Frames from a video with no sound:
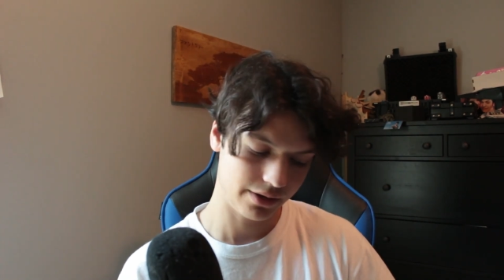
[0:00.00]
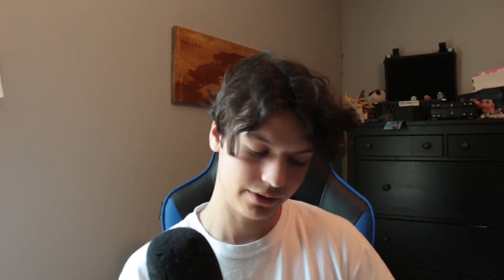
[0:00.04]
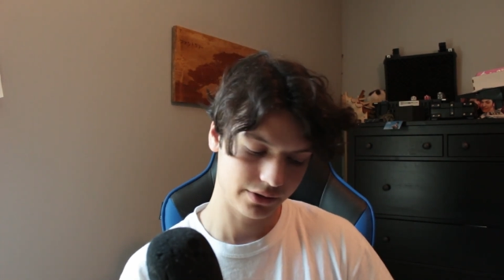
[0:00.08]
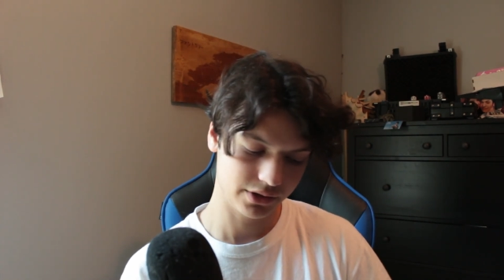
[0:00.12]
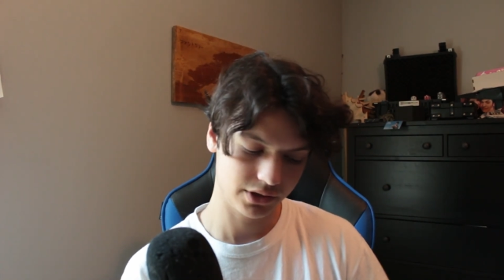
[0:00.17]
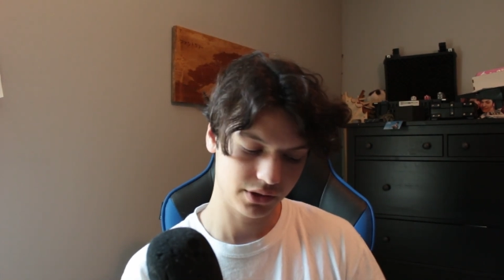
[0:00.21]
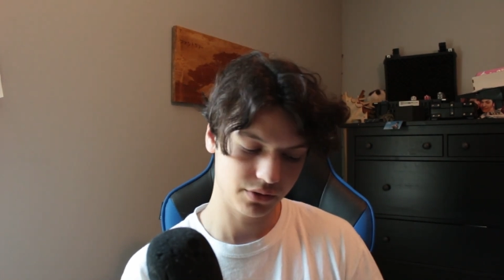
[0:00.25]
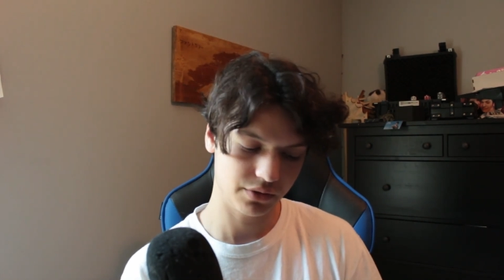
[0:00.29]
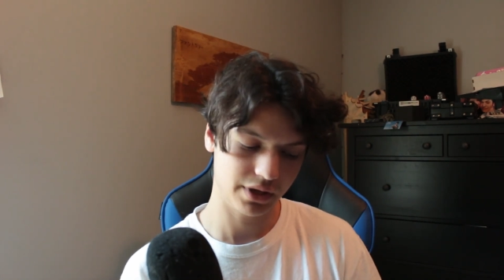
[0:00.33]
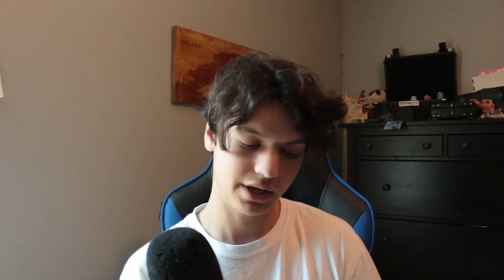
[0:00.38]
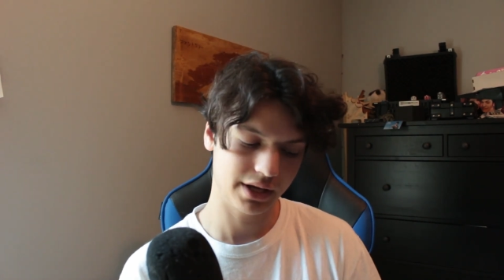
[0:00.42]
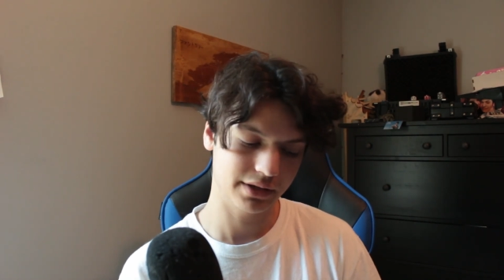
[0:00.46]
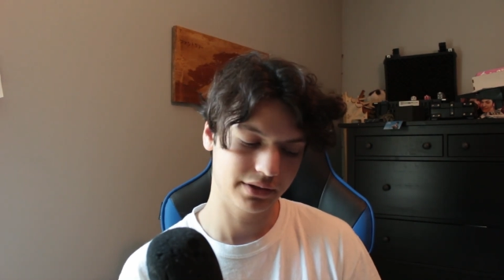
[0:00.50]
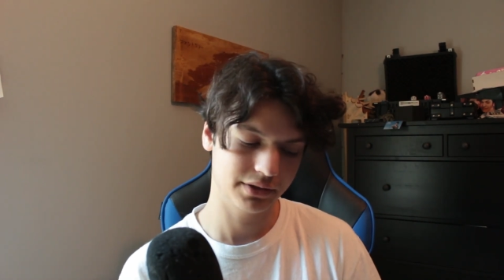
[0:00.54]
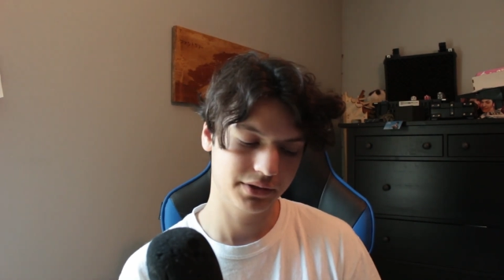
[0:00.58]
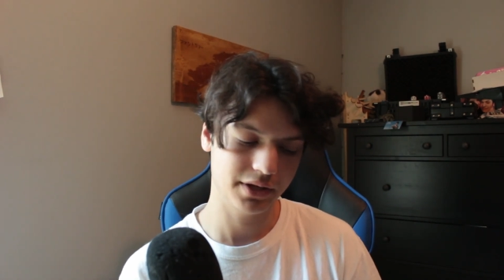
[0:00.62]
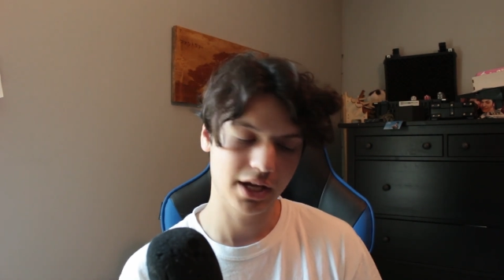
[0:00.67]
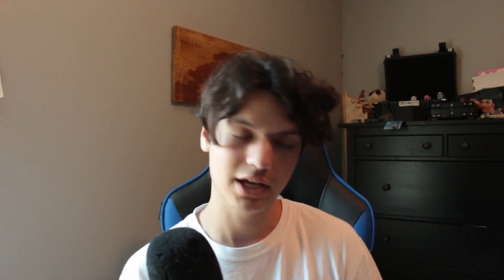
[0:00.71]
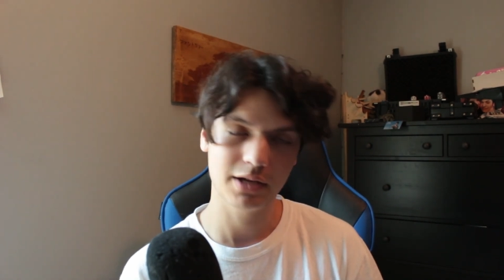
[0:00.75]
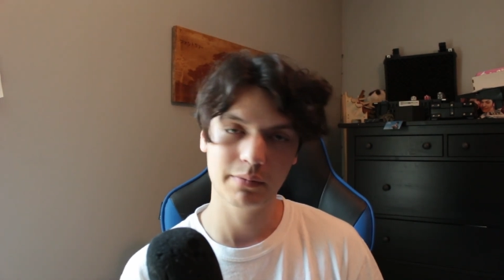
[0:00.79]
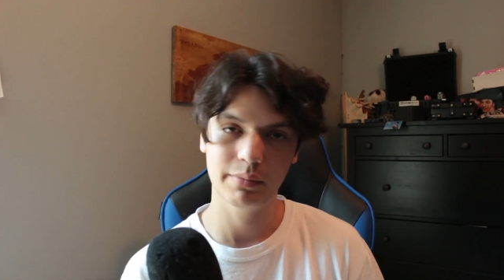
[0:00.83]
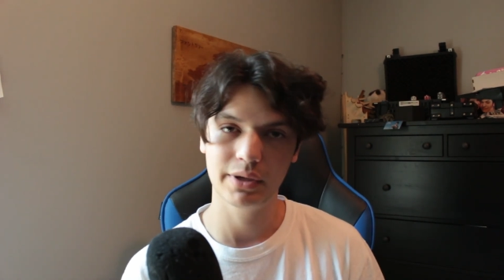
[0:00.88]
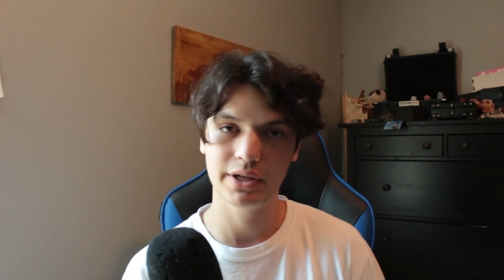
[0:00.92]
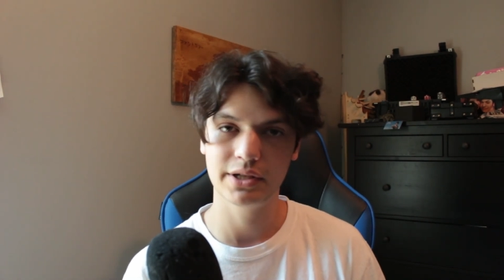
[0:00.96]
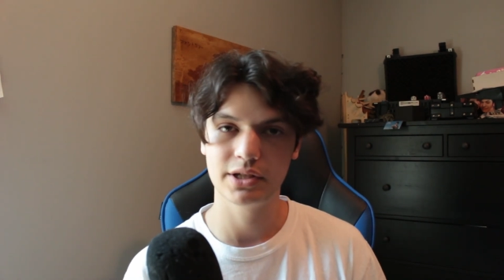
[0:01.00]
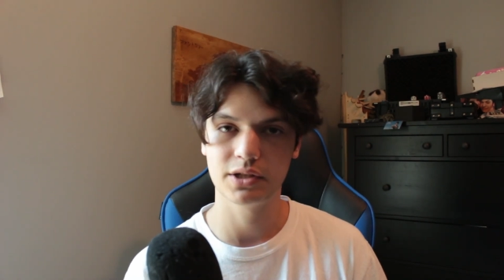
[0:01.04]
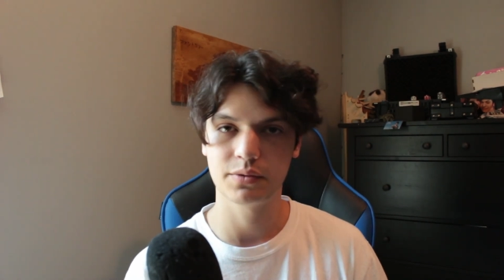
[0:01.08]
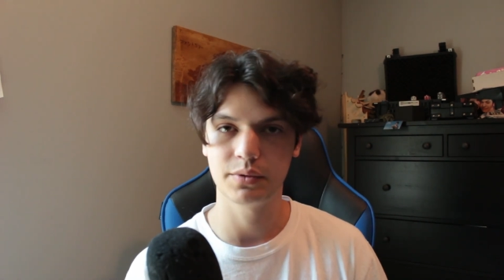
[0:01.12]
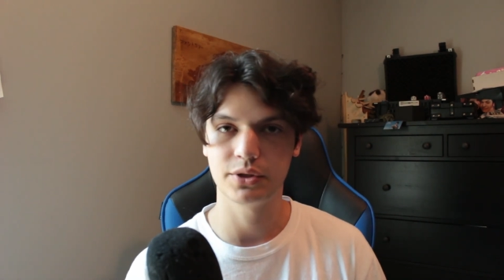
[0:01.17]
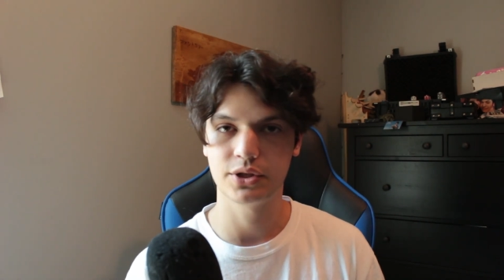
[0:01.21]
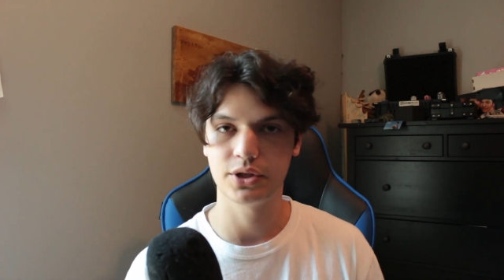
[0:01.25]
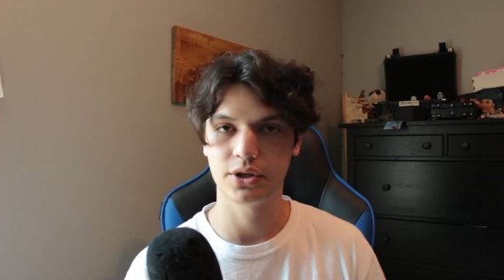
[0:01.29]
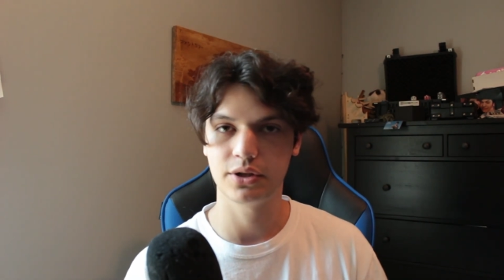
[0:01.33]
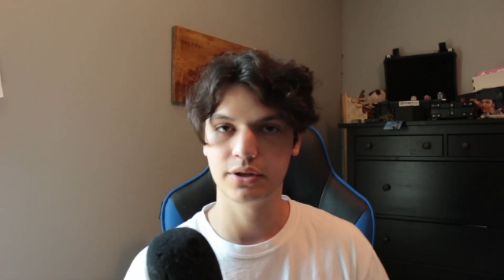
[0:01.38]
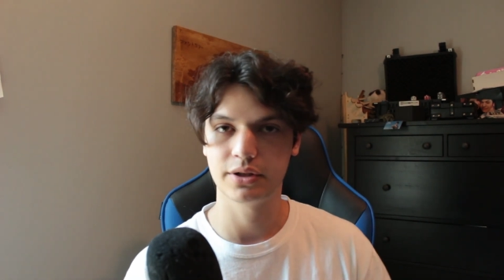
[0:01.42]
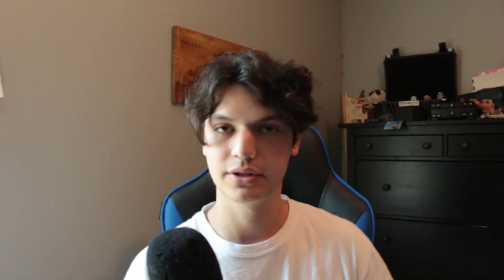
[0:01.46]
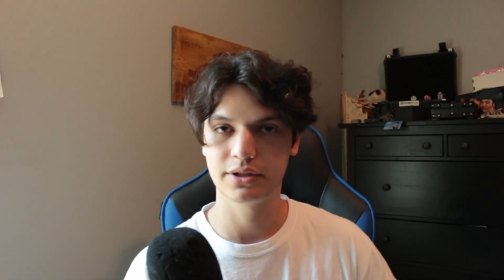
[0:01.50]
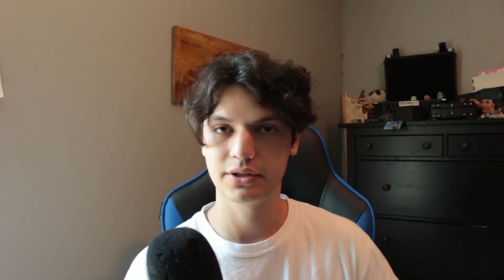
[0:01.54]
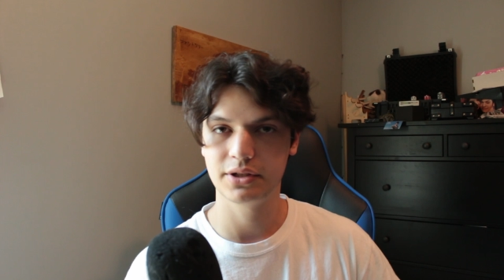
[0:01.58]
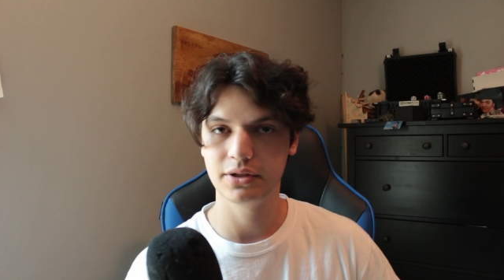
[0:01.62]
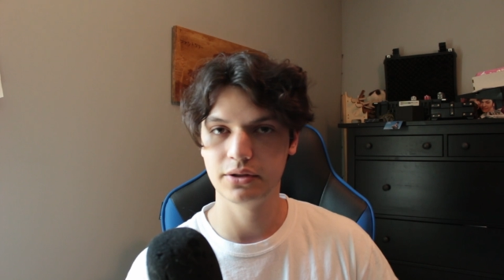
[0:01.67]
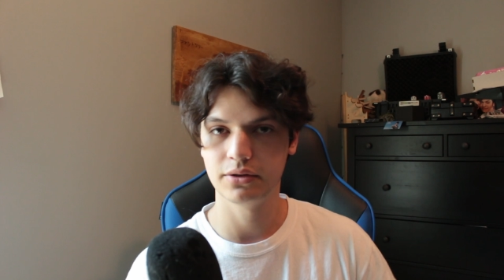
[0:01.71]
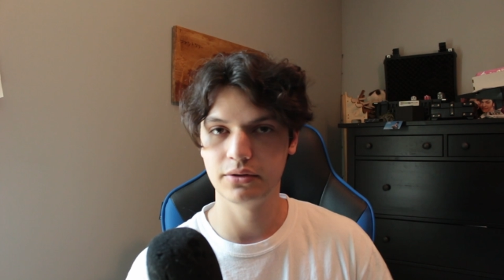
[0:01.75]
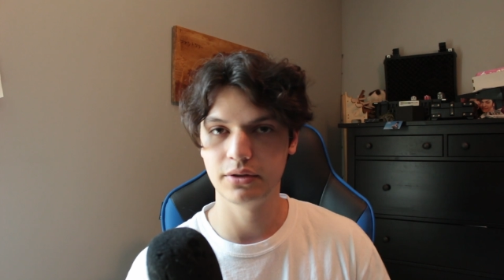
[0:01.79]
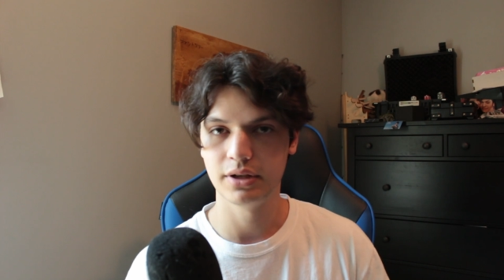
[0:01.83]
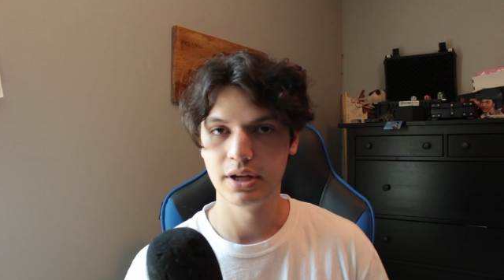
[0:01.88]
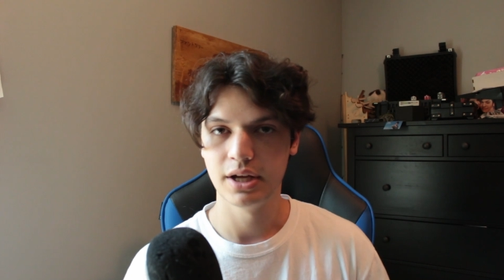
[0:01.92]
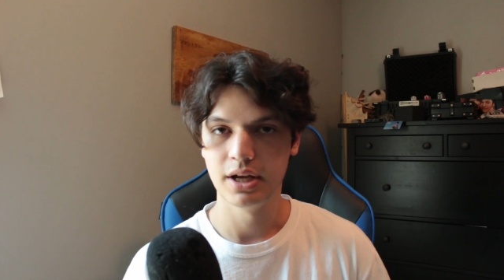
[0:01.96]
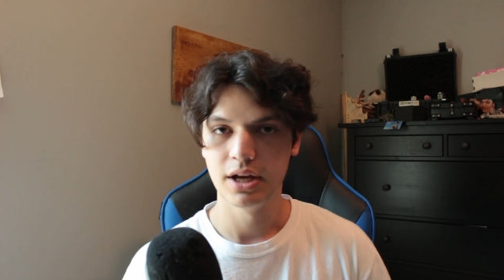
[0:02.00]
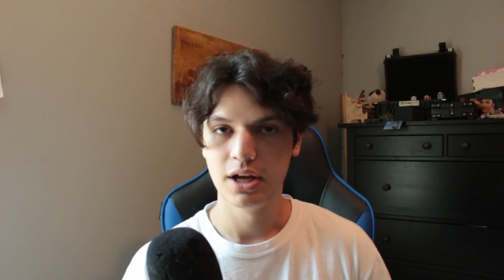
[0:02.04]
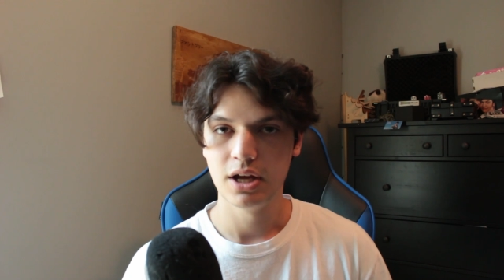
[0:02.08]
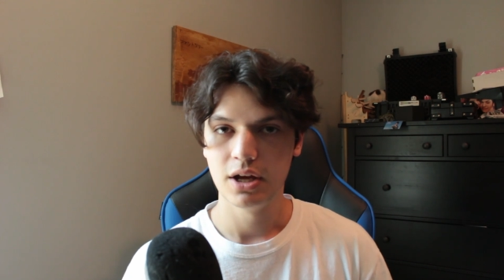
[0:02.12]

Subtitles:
Also, it has tang pins, which are still